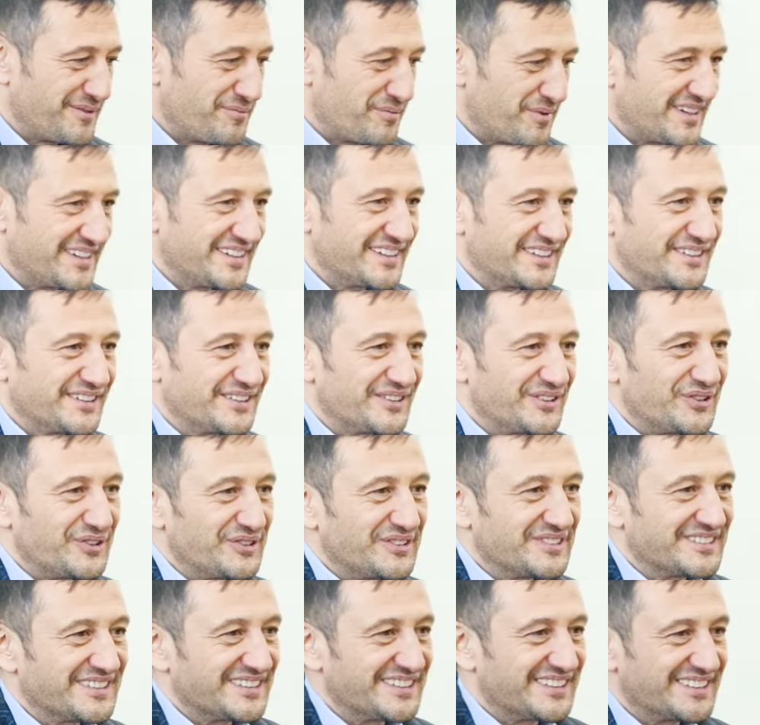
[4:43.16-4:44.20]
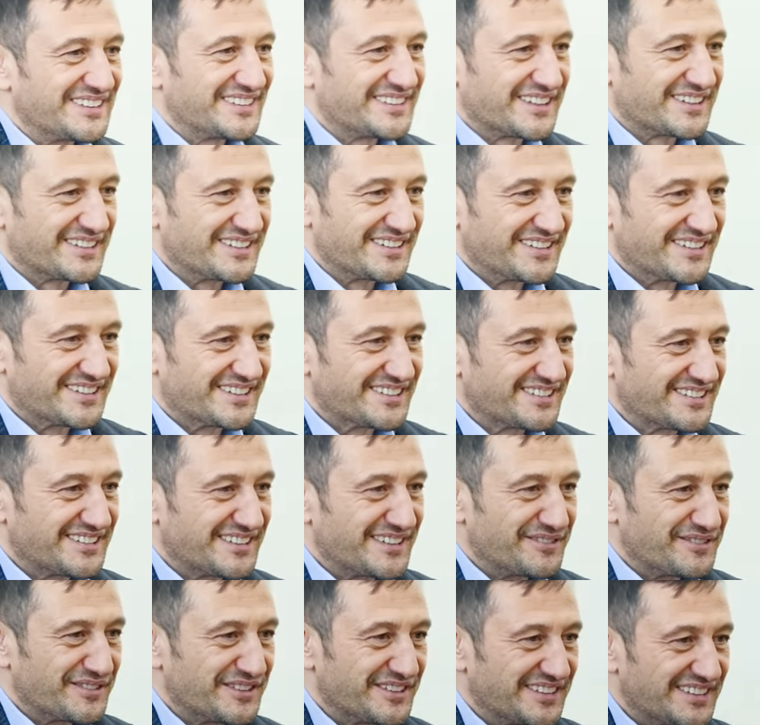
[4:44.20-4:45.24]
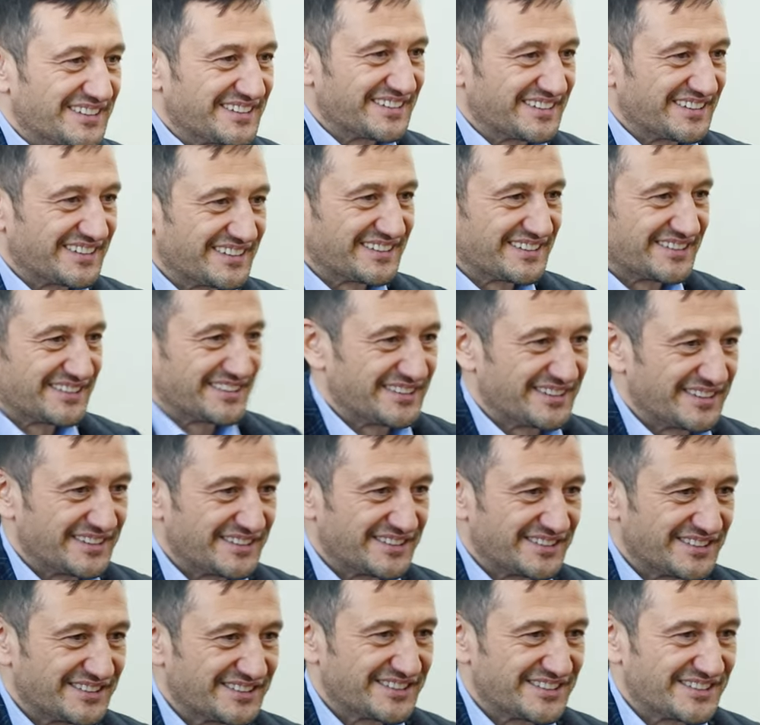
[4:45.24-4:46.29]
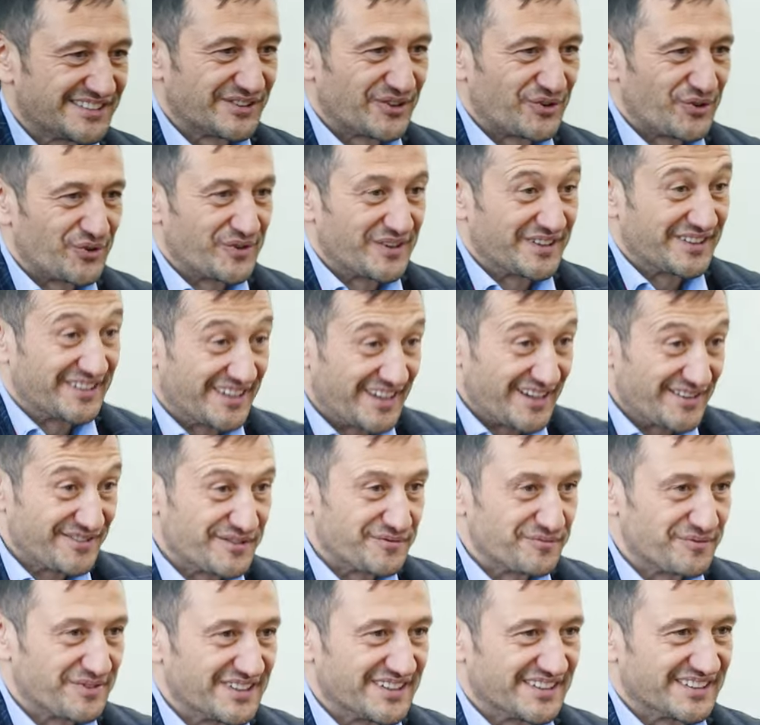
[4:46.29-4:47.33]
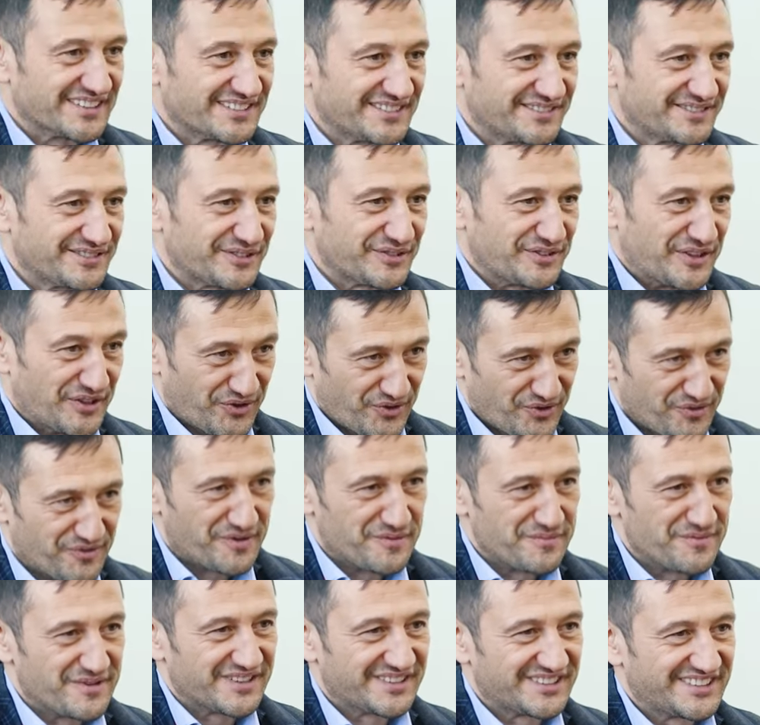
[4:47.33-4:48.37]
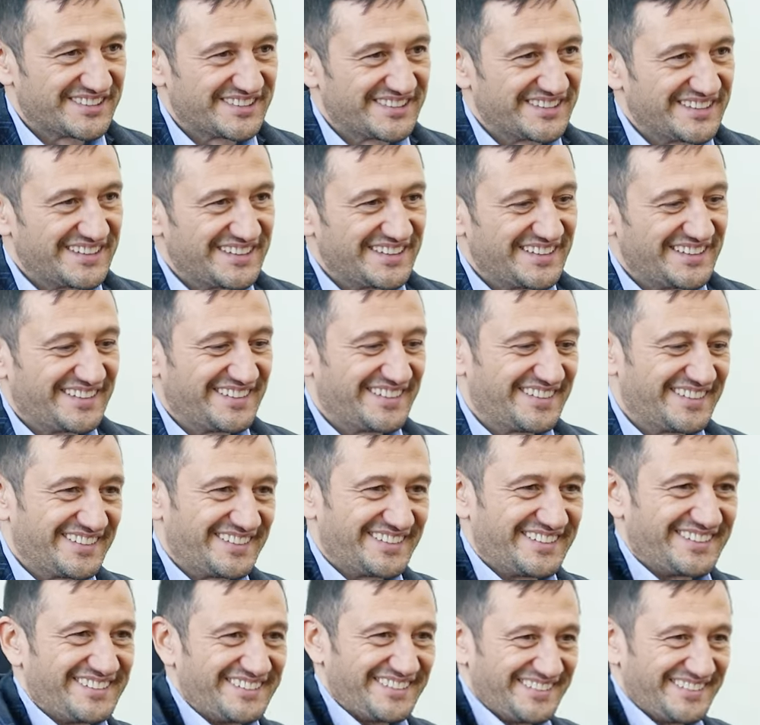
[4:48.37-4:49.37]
apply all the techniques and everything that uh, Etagi already have in place. So thank yes. you very much. Thank you very much.